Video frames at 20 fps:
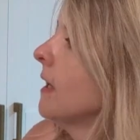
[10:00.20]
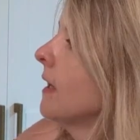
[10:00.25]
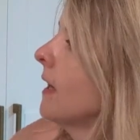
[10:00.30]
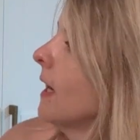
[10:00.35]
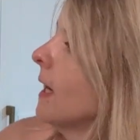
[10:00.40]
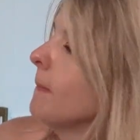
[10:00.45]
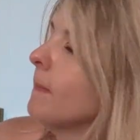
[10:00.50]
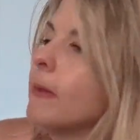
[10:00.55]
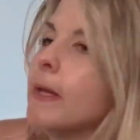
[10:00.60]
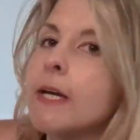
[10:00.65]

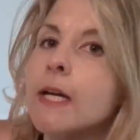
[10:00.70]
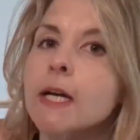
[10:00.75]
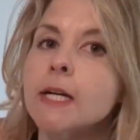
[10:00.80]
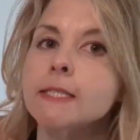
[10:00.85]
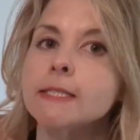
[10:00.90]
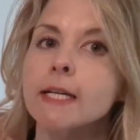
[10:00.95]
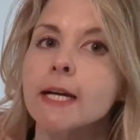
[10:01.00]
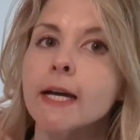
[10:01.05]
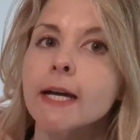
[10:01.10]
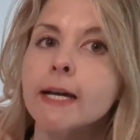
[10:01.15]
I'm like a
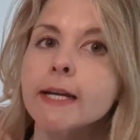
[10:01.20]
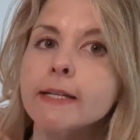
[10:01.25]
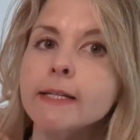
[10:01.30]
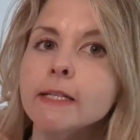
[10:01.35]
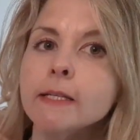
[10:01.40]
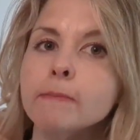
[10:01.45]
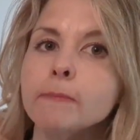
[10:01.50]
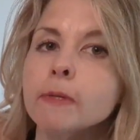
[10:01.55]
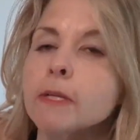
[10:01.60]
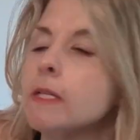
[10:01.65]

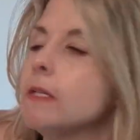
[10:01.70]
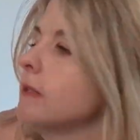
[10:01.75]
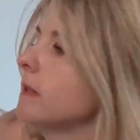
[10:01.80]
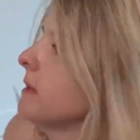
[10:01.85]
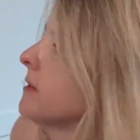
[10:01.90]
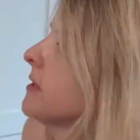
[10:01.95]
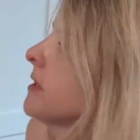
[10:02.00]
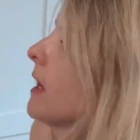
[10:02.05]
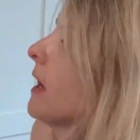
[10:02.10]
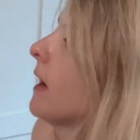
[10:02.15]
tiny bit
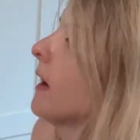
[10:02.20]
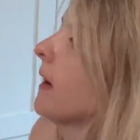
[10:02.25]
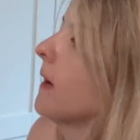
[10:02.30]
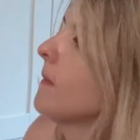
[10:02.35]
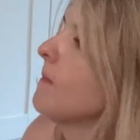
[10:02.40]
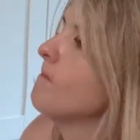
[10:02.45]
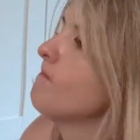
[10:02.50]
shy